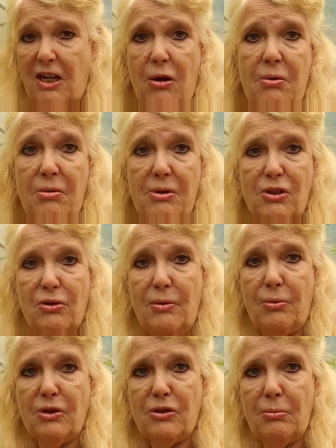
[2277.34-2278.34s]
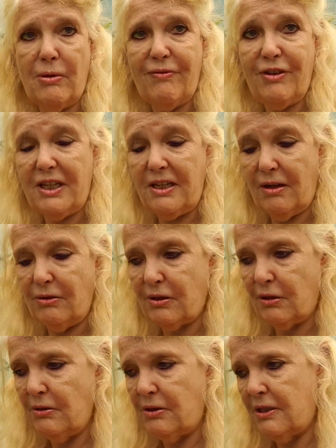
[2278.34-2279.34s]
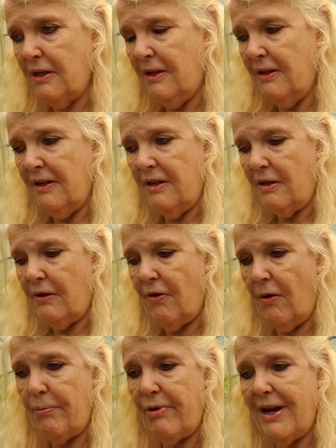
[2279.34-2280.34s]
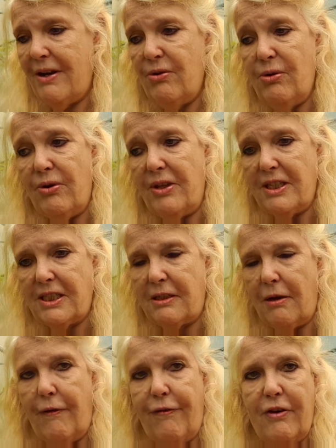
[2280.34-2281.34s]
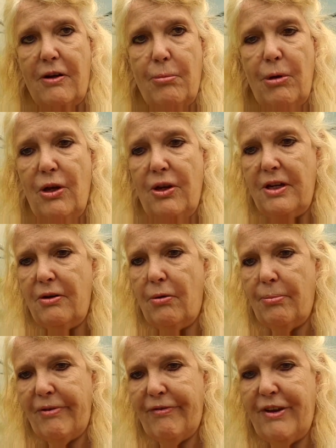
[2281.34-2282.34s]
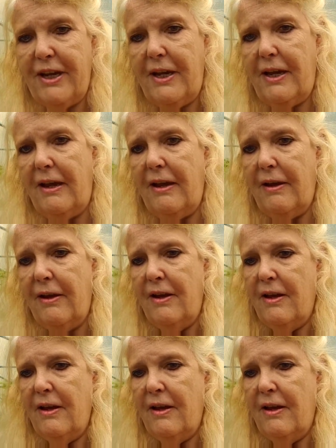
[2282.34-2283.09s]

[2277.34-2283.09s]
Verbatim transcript: Hope you enjoy watching my videos, because, you know, I'm brand new at this stuff and I'm learning on my feet here.